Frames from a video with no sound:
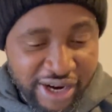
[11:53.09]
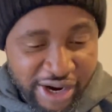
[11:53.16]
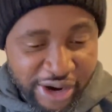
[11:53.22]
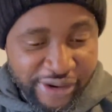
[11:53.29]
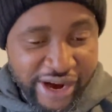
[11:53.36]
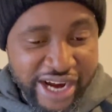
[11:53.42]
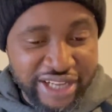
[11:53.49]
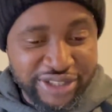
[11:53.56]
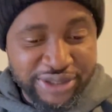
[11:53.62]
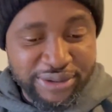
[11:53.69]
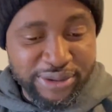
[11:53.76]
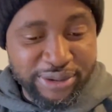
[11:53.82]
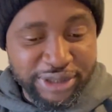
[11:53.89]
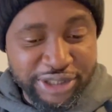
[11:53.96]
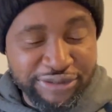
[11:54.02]
All right,
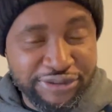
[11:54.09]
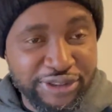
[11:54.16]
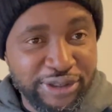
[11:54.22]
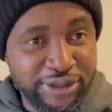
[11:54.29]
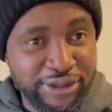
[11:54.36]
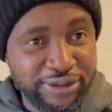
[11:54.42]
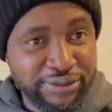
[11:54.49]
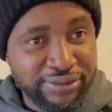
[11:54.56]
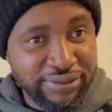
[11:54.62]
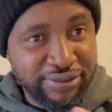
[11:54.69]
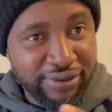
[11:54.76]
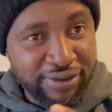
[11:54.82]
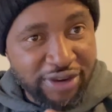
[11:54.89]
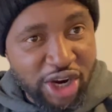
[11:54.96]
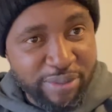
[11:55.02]
so if you're
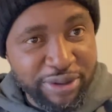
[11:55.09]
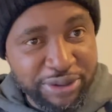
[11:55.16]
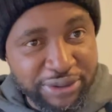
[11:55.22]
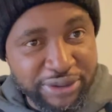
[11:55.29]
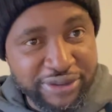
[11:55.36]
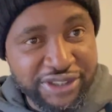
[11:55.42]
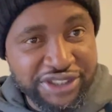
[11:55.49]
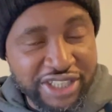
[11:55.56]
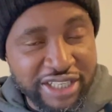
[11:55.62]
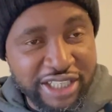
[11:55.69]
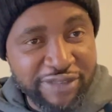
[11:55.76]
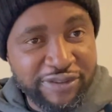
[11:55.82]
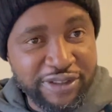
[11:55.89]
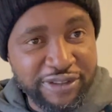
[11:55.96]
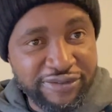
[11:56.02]
coming to this
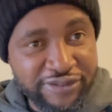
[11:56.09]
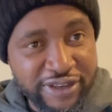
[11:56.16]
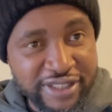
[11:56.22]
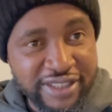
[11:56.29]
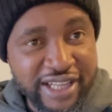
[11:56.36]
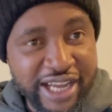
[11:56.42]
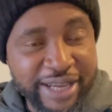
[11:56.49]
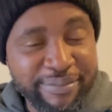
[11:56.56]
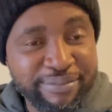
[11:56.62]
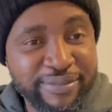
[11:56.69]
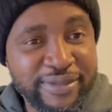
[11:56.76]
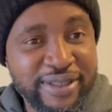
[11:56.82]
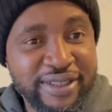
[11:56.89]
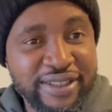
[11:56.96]
channel for the first time,